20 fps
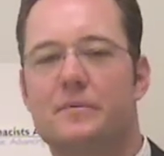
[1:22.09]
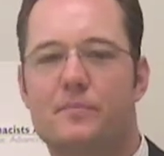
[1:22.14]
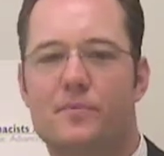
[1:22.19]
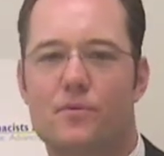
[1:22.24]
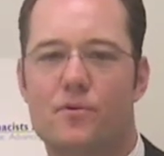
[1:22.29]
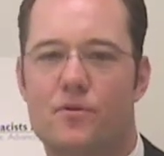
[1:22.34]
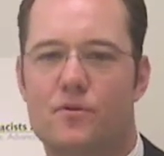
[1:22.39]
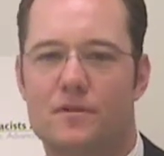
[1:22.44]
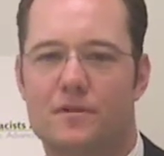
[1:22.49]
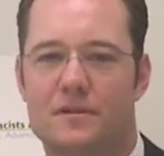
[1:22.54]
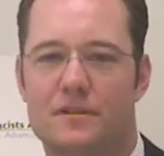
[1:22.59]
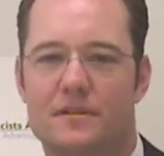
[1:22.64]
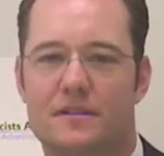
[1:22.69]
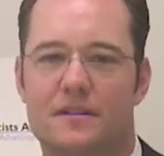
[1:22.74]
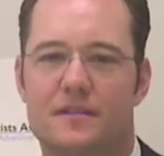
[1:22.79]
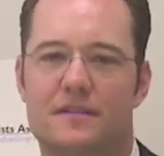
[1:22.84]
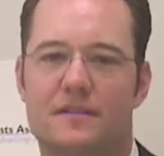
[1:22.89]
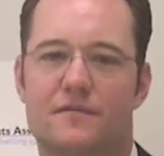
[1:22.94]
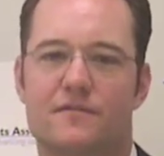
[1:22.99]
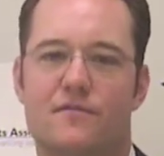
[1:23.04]
important
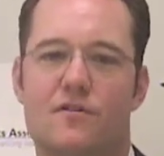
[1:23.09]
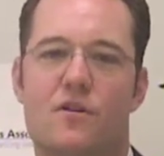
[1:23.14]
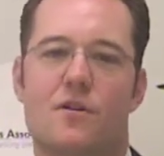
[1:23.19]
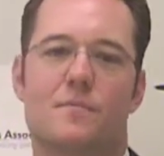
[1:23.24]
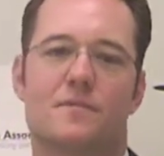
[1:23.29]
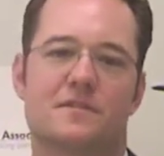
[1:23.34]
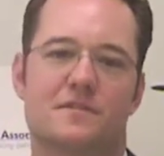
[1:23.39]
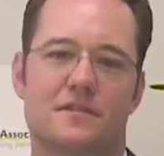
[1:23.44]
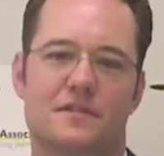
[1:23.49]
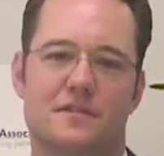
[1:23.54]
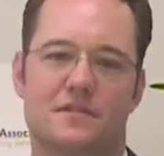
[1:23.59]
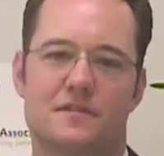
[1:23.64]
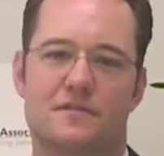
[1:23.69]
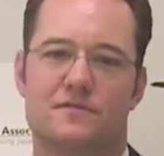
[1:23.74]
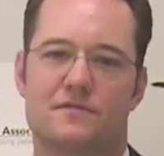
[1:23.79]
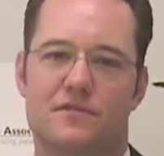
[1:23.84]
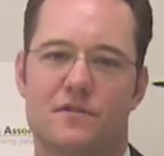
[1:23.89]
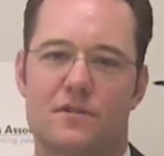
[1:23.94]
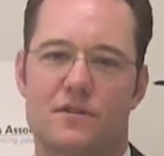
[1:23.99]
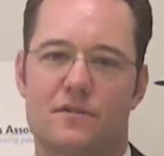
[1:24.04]
that the pharmacist is
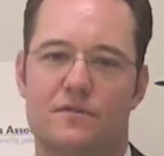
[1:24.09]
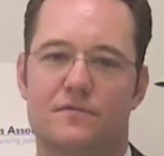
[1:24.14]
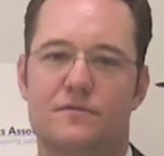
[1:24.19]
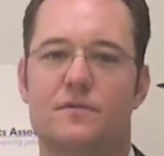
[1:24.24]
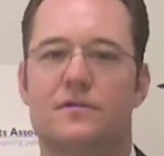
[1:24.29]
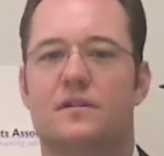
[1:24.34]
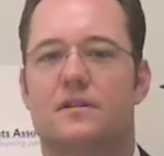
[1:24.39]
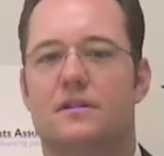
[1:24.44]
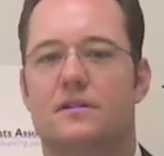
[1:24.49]
involved